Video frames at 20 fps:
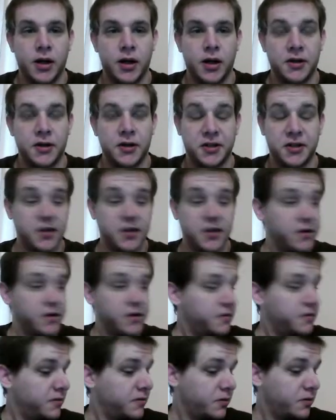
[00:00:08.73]
Just a
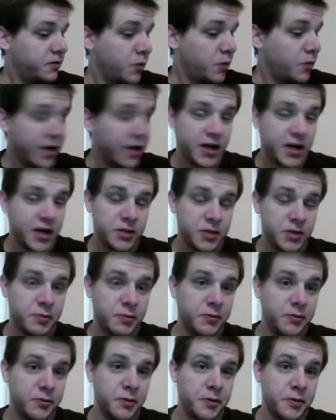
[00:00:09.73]
quick announcement
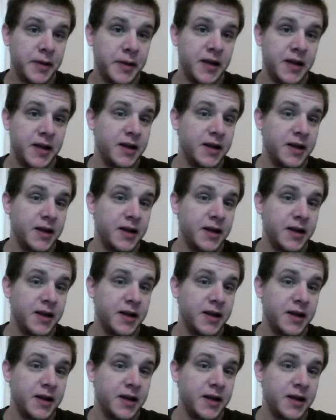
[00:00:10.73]
before we begin.